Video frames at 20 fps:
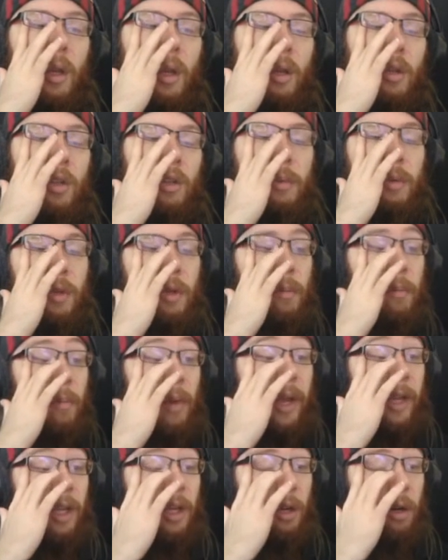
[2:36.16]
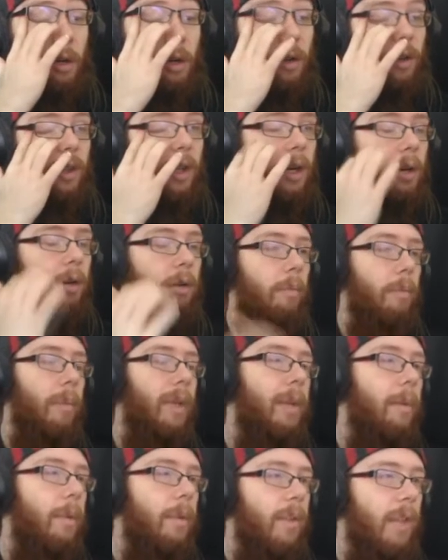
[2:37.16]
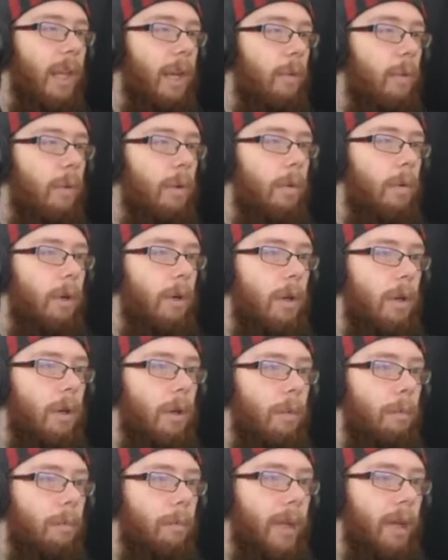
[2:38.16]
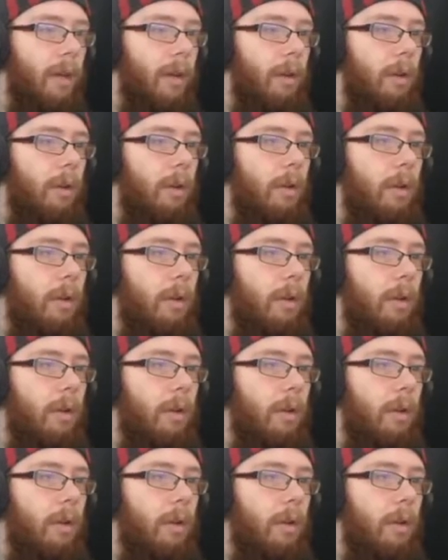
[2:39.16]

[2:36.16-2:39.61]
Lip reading: minecart there. Maybe that will work better.